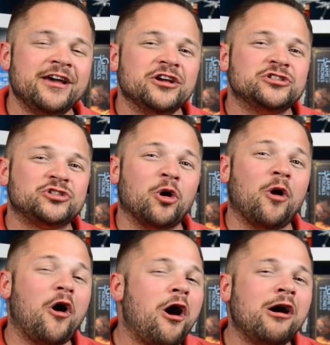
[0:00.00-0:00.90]
So
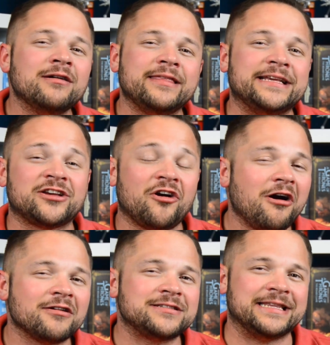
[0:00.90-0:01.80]
all of these
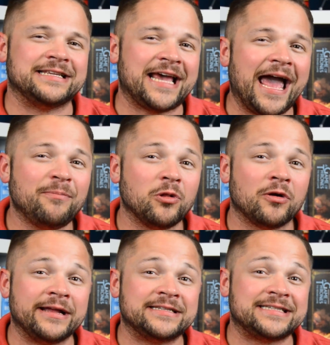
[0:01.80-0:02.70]
cards in the
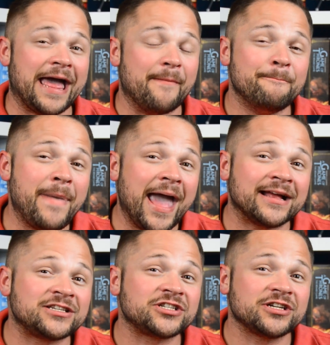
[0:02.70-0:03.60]
tabloids that
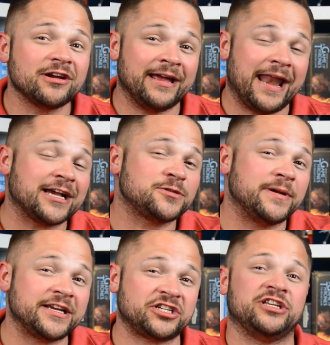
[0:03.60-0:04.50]
match an
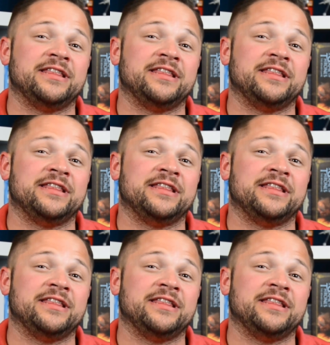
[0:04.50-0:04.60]
expedition